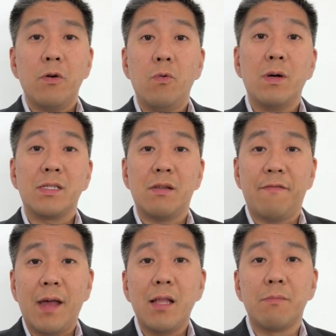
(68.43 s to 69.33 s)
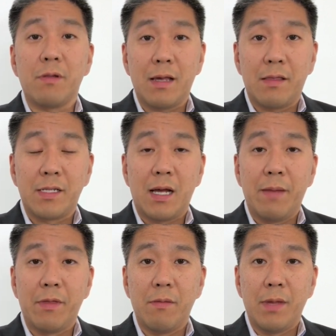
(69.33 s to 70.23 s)
who wasn't available at the
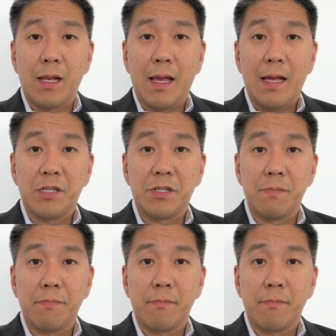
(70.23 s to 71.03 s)
time of the mediation.